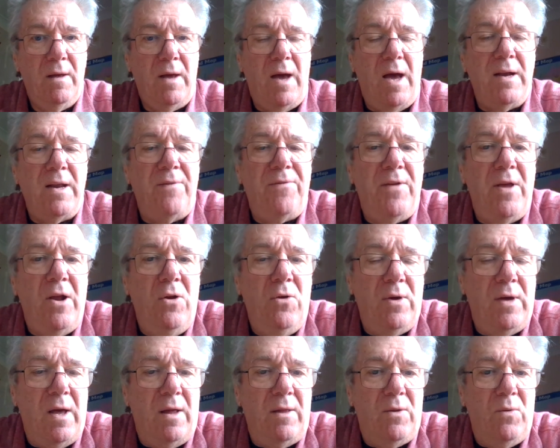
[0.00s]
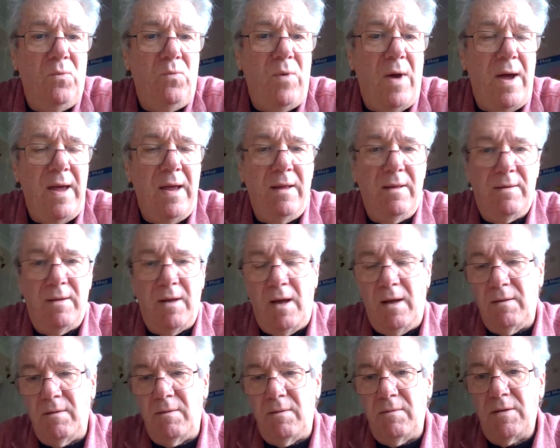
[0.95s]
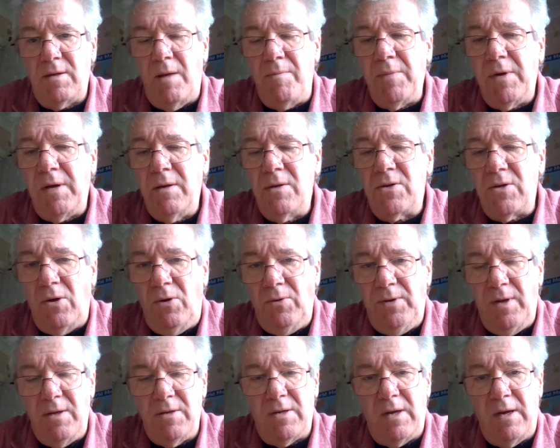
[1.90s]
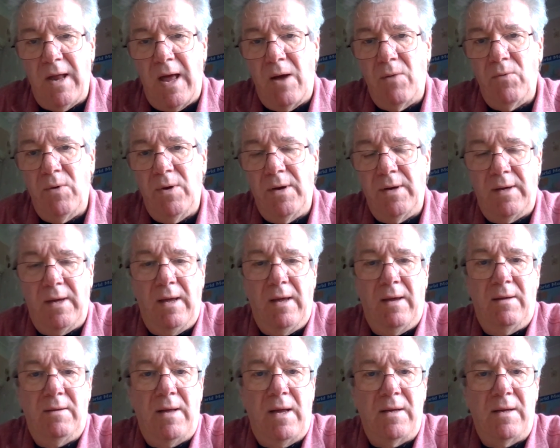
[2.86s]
And if you look at the way that some consultants are now working,